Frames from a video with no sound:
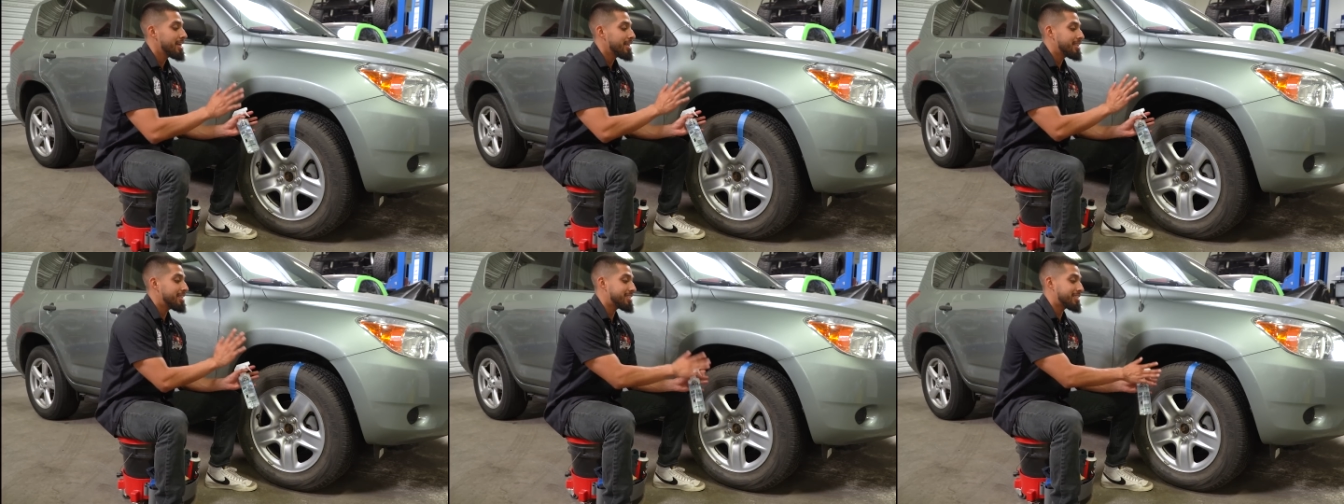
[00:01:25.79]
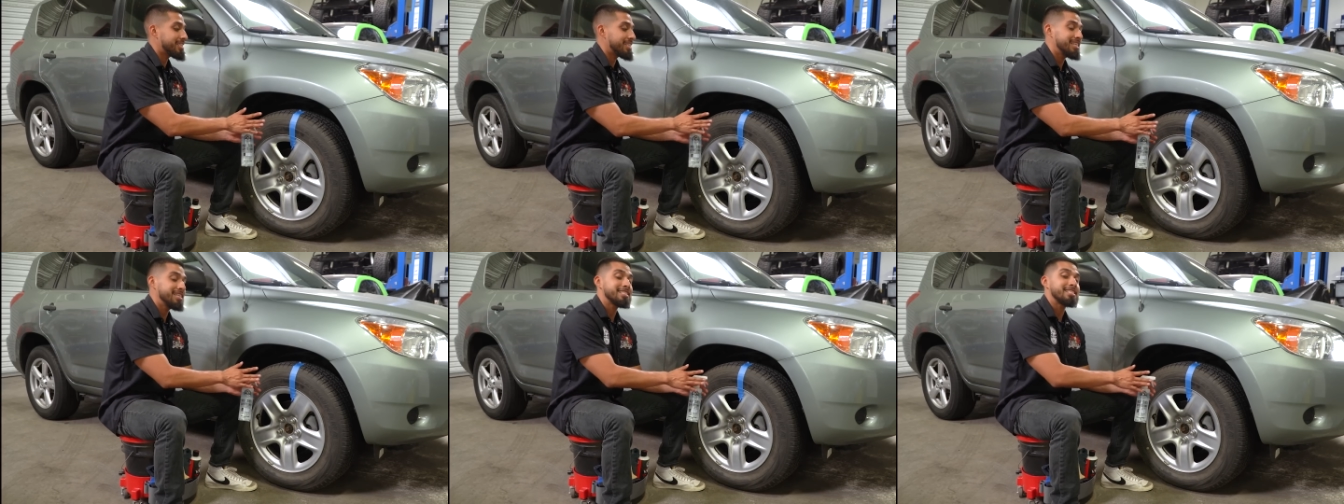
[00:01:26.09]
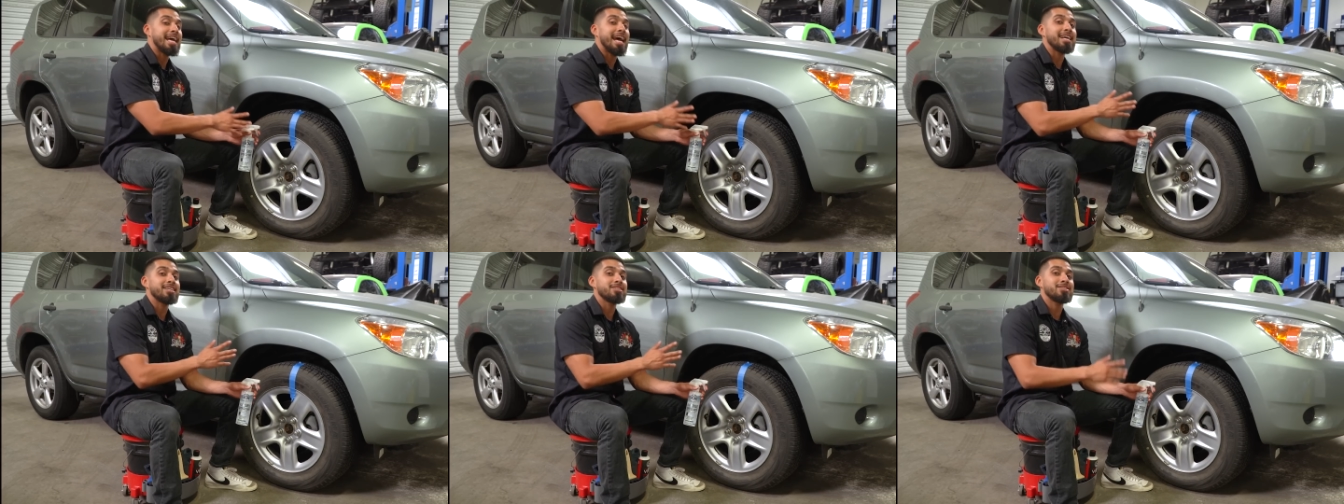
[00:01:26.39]
this is
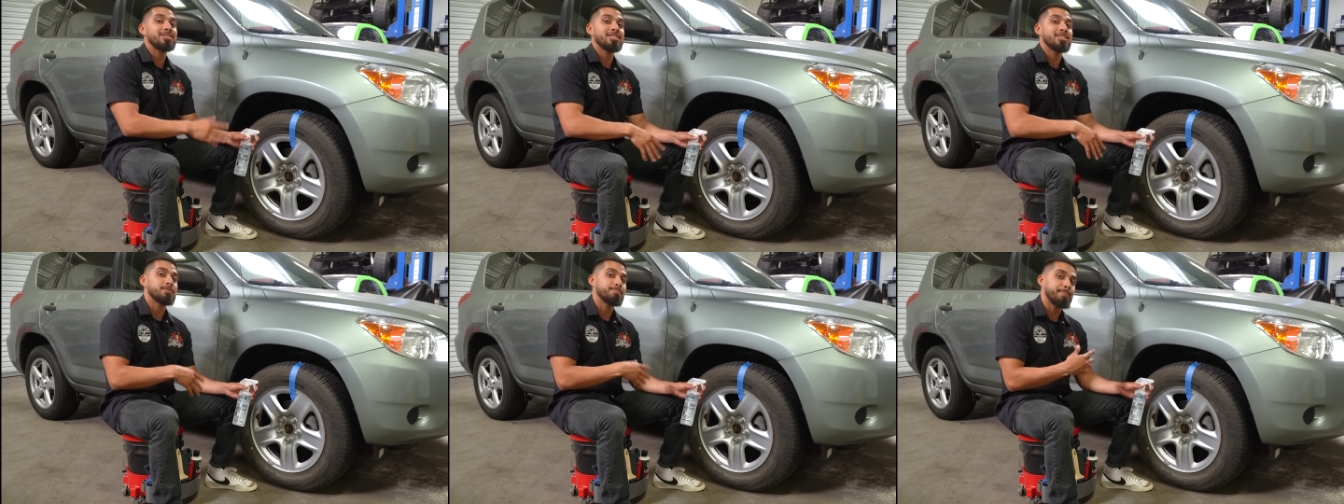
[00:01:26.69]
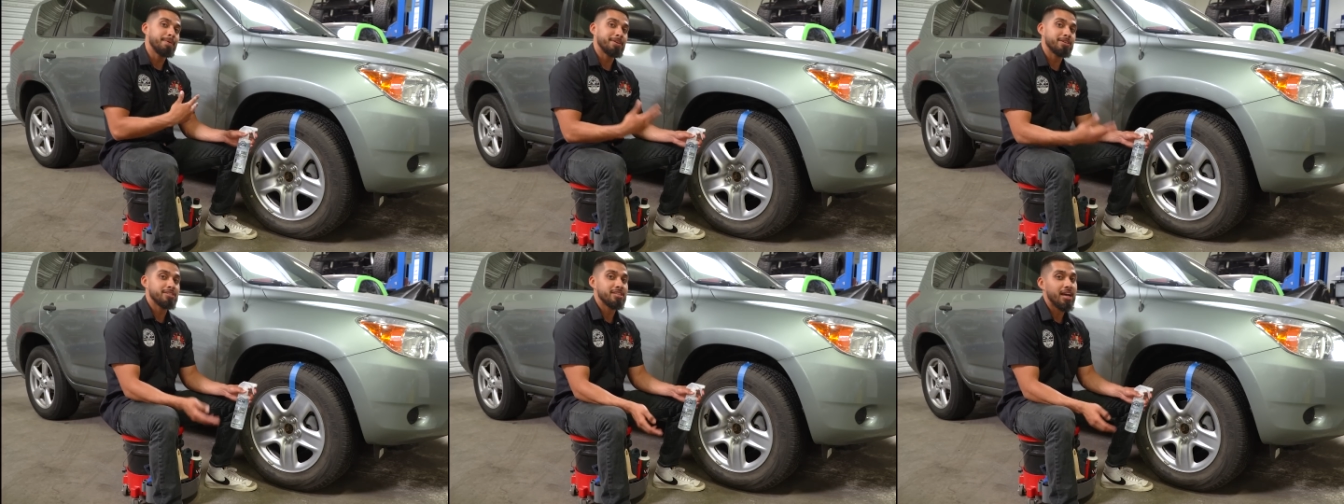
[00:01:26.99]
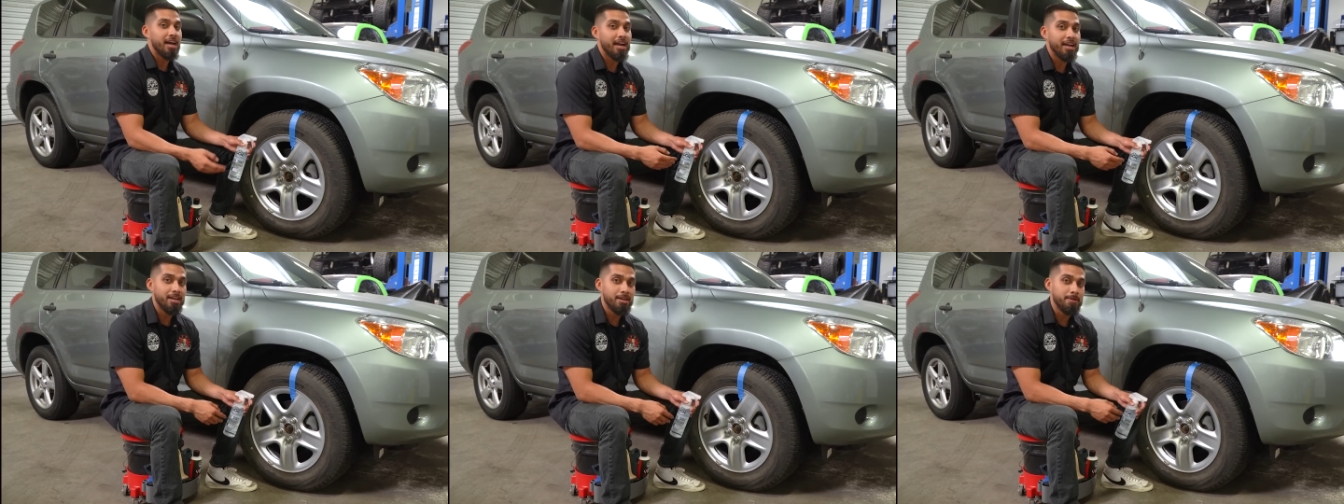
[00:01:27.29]
actually a spare
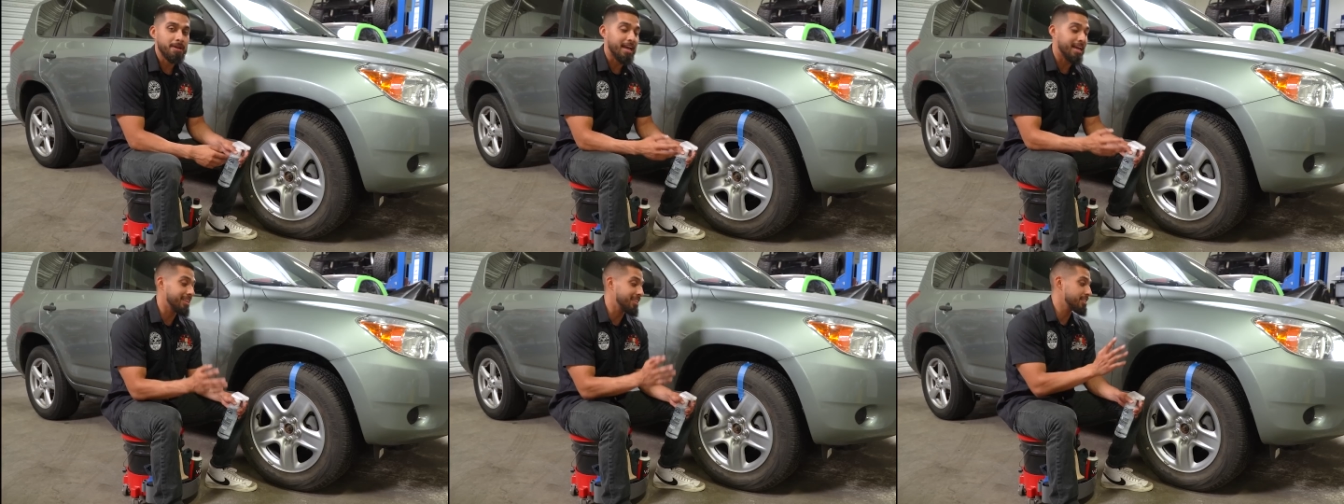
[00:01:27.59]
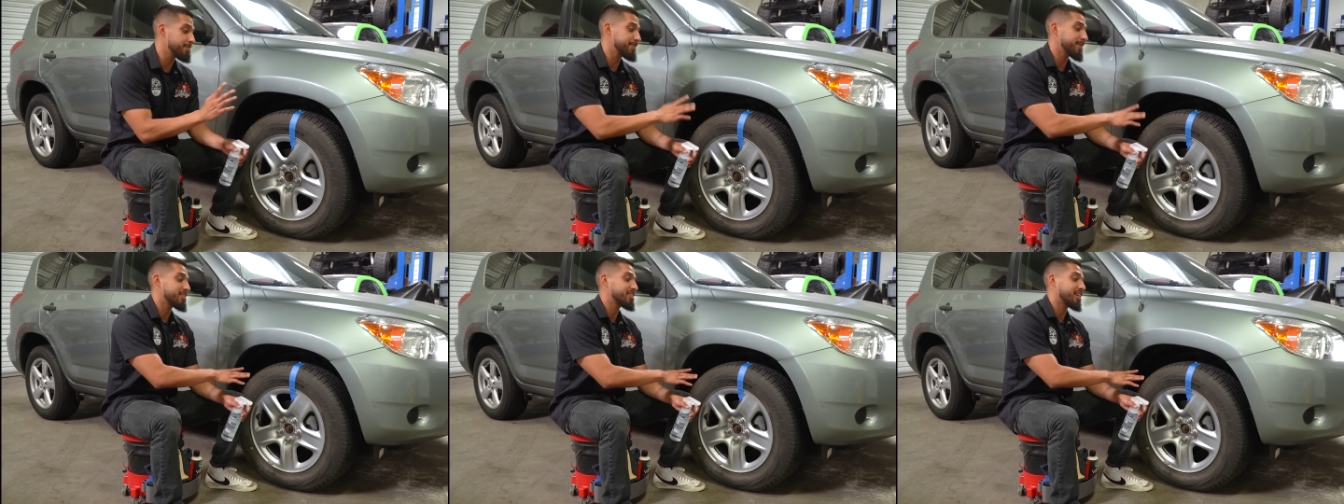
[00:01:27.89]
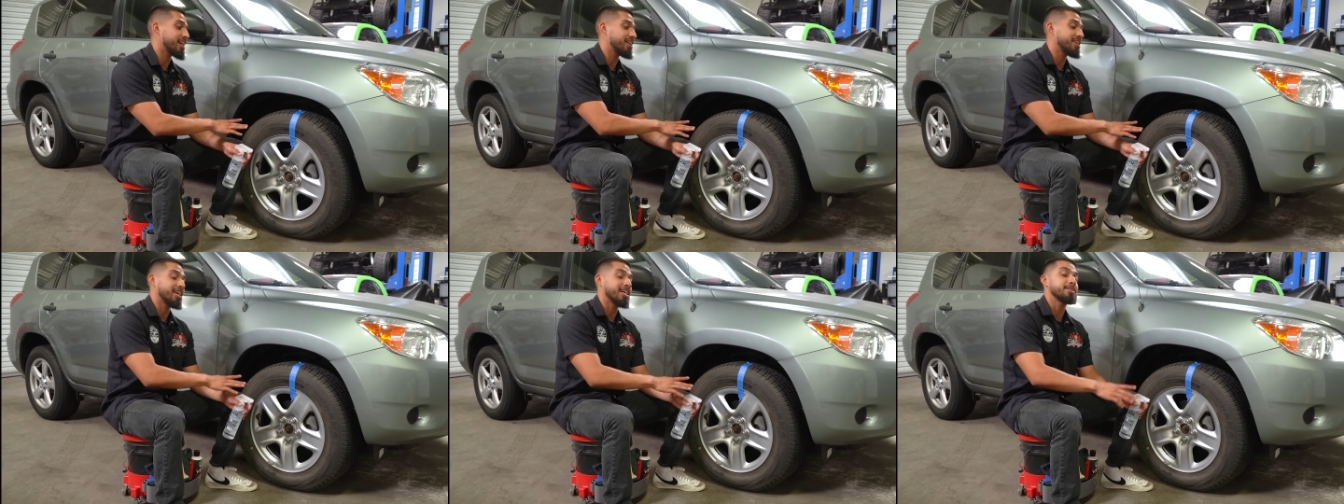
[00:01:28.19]
tire and this spare
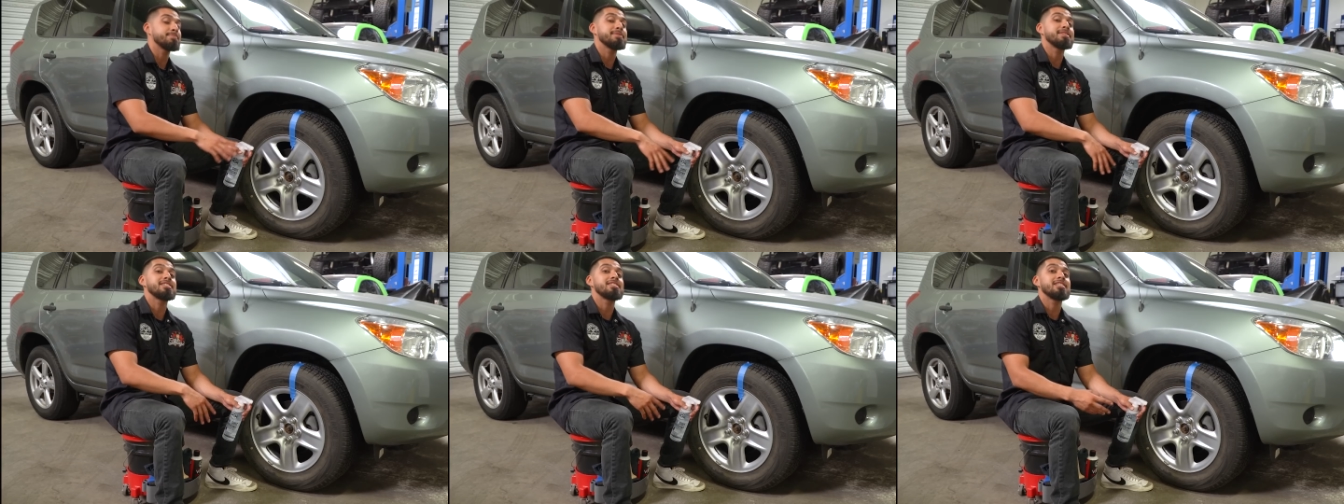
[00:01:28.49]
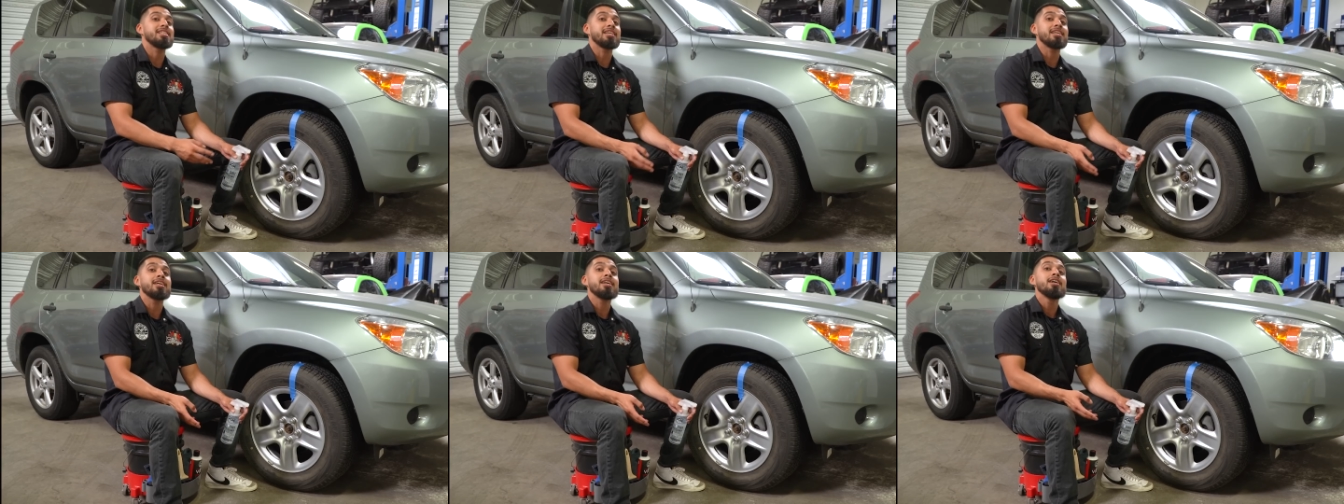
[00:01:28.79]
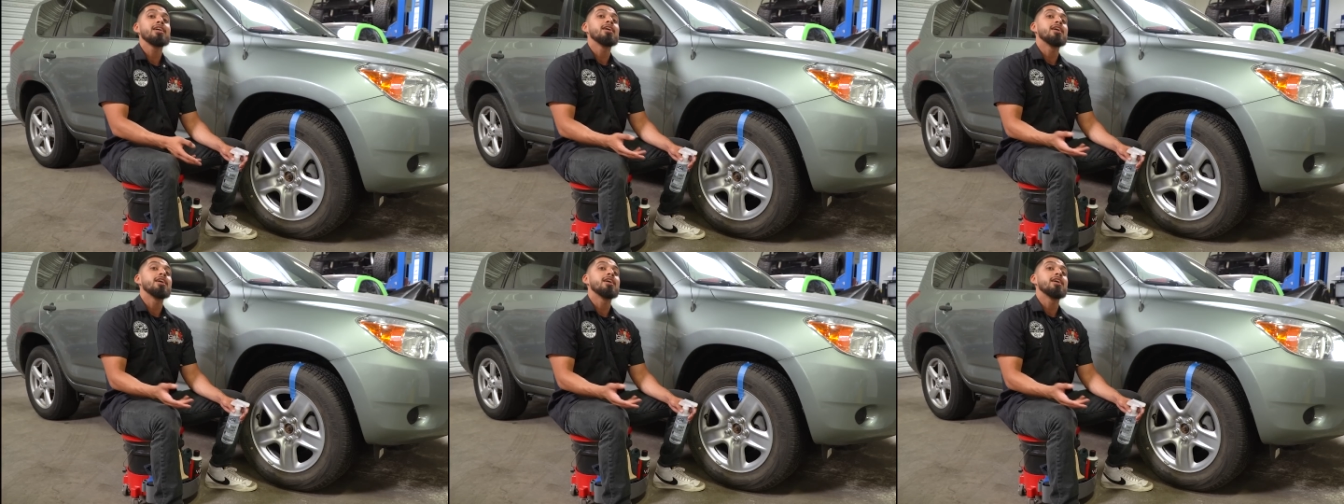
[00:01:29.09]
tire has been sitting